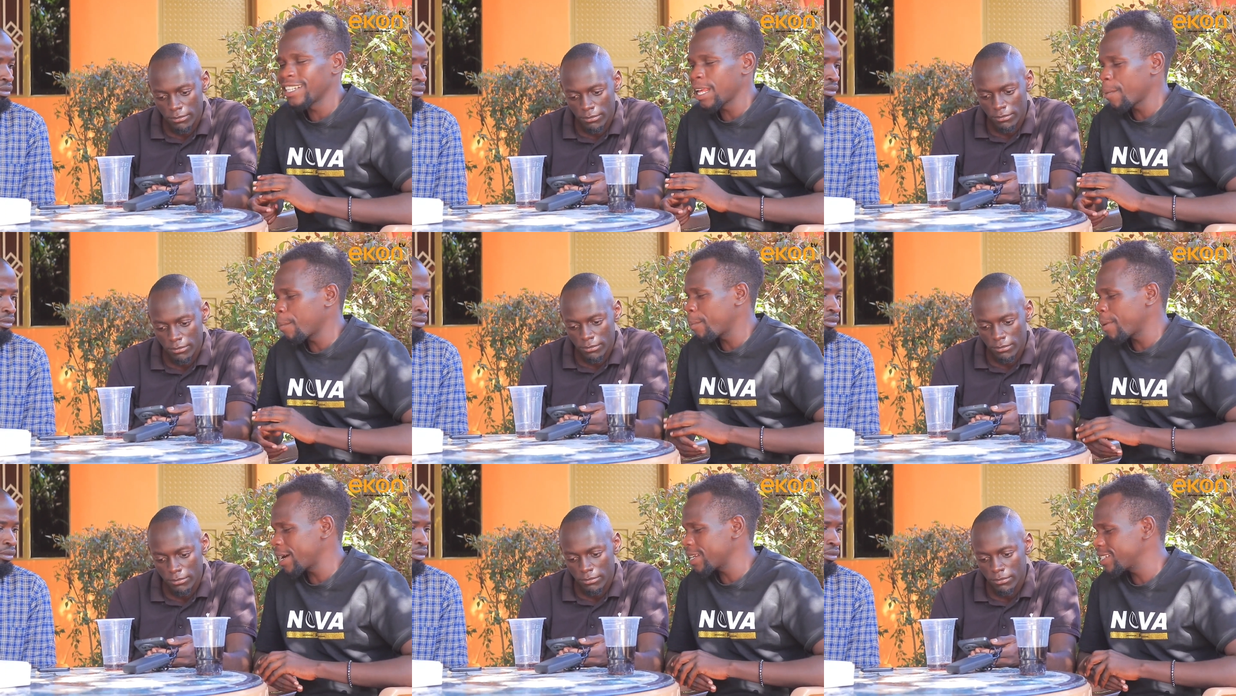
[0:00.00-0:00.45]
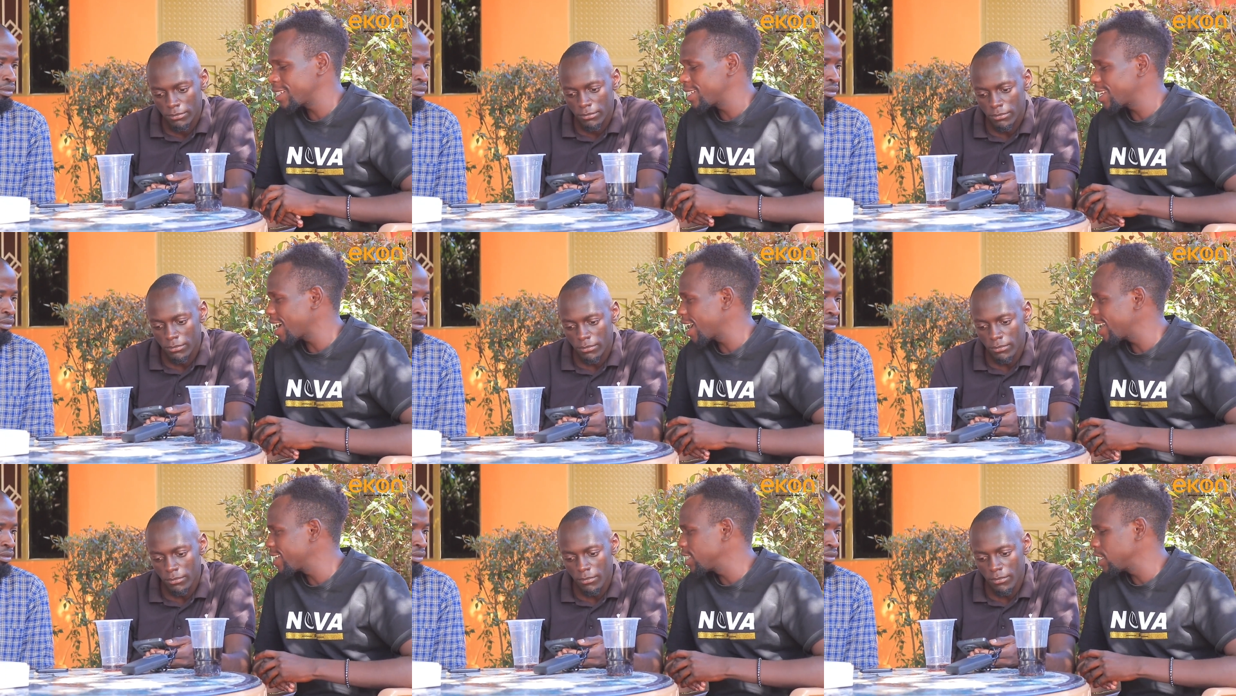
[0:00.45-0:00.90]
Speaker 1: he's a
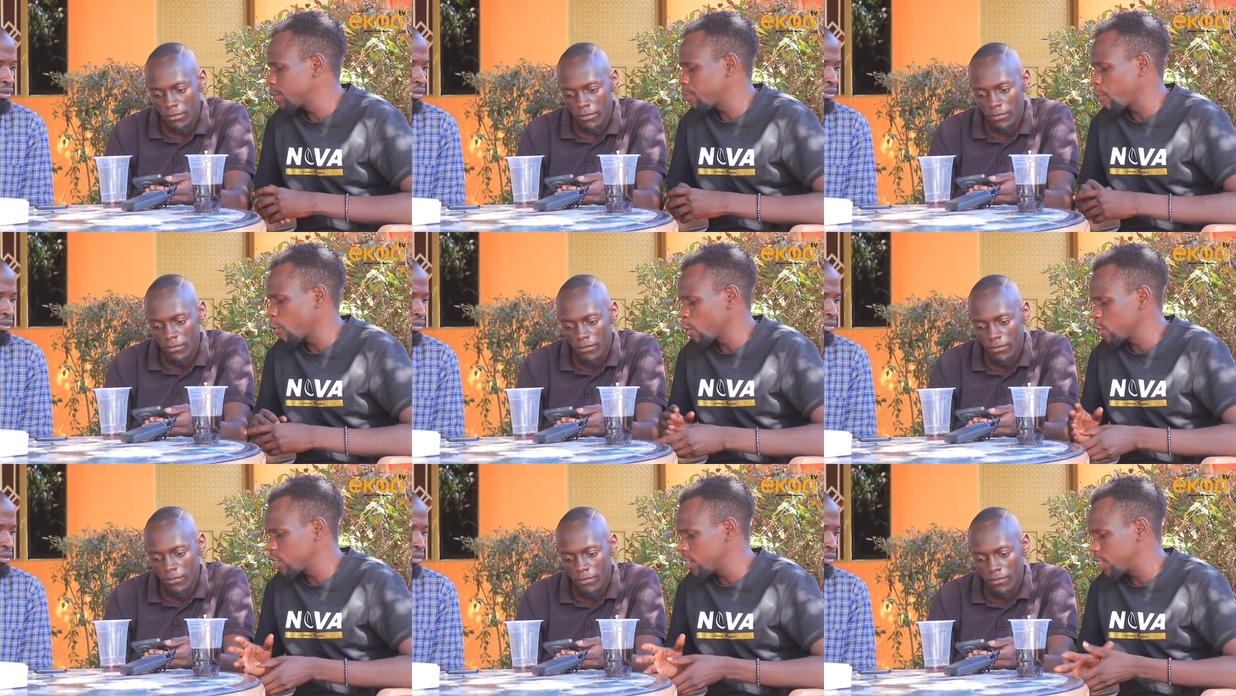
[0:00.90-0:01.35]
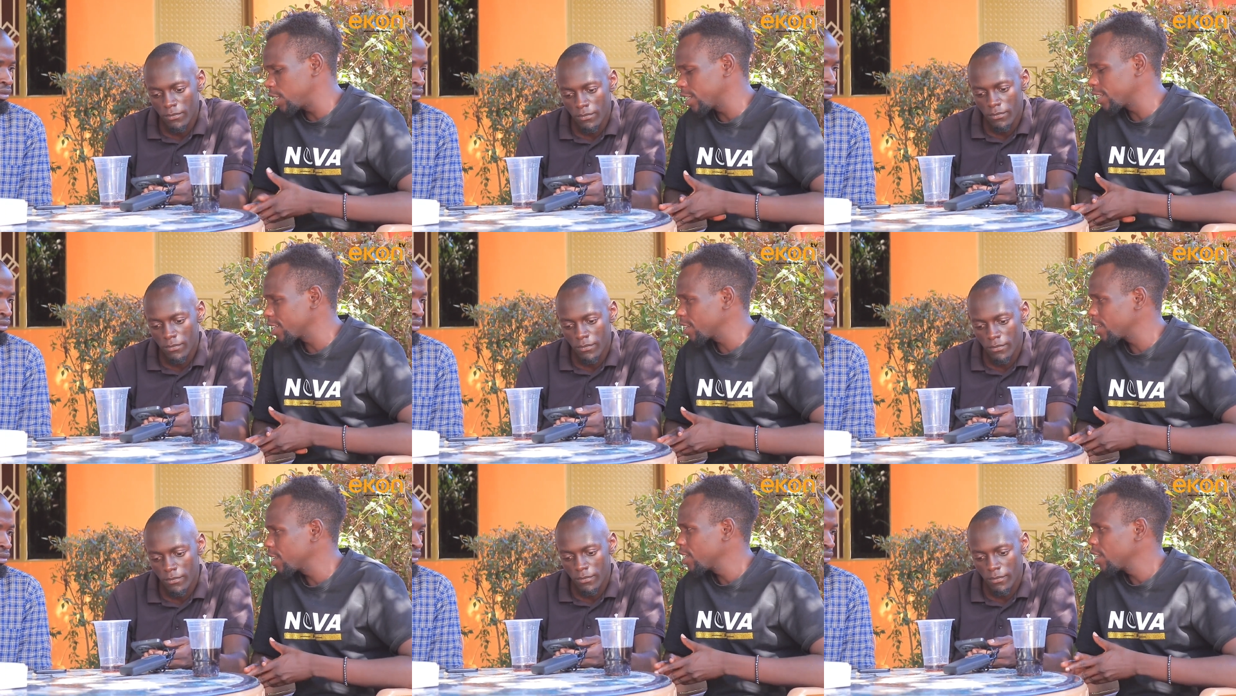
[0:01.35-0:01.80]
pastor. He's
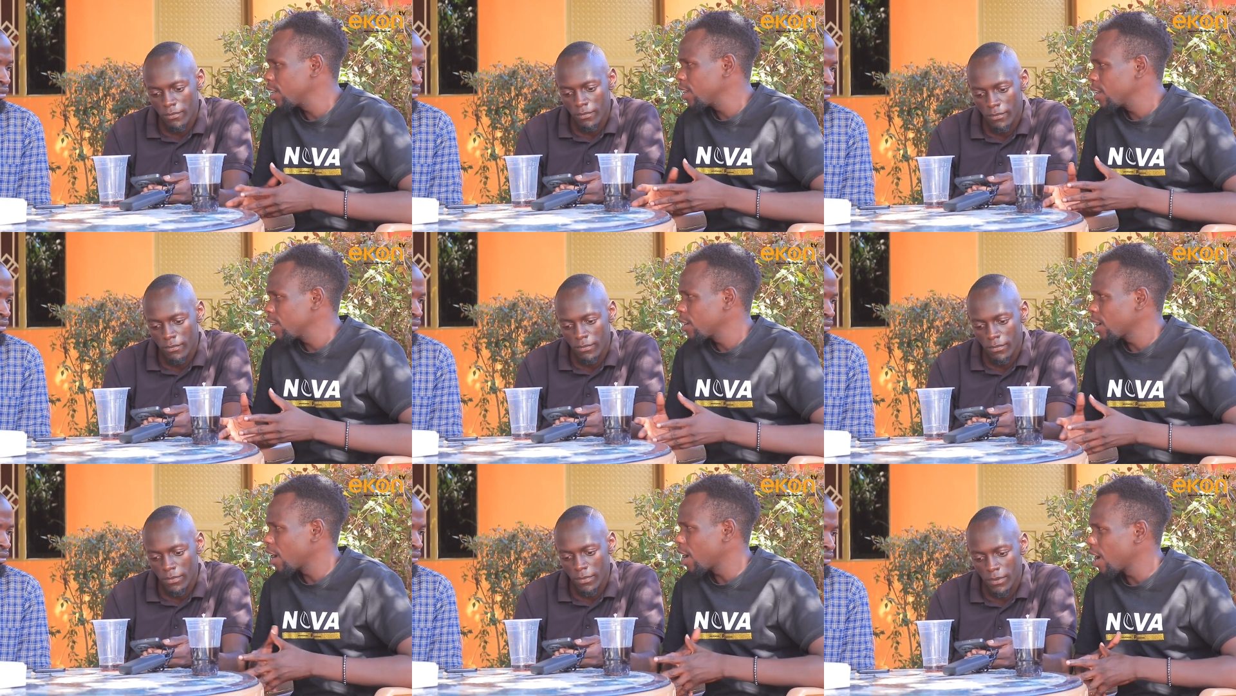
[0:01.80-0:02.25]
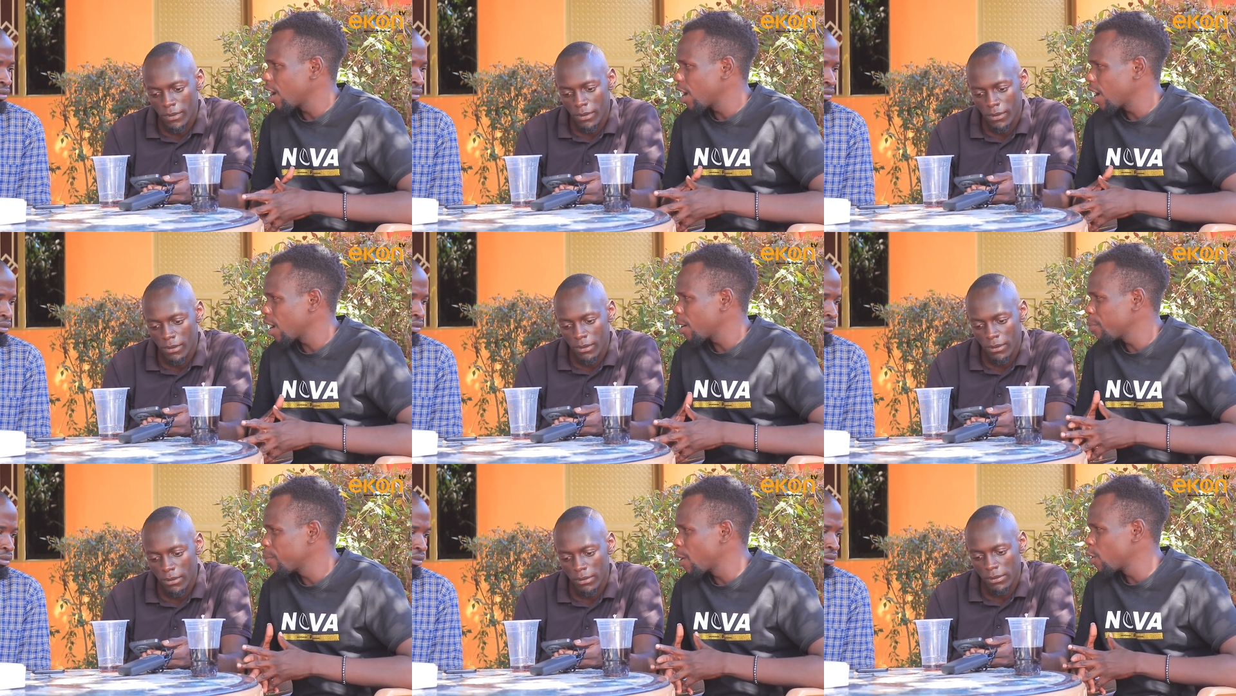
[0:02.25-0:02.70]
posting
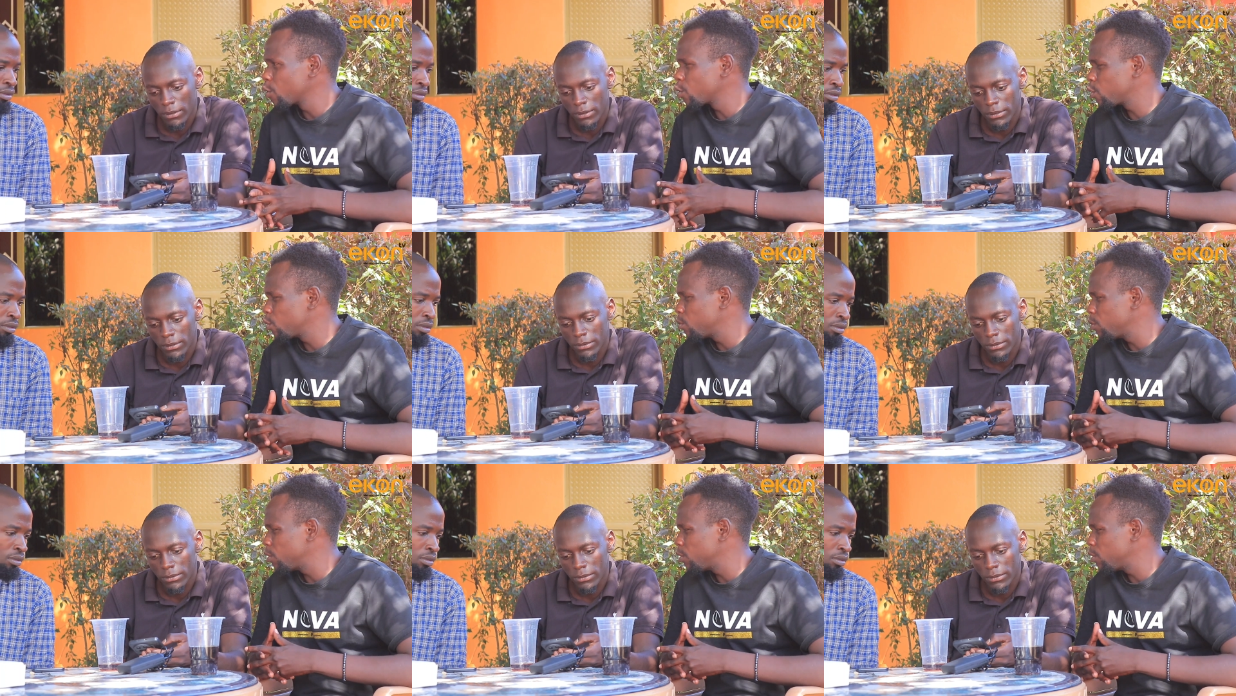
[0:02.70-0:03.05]
about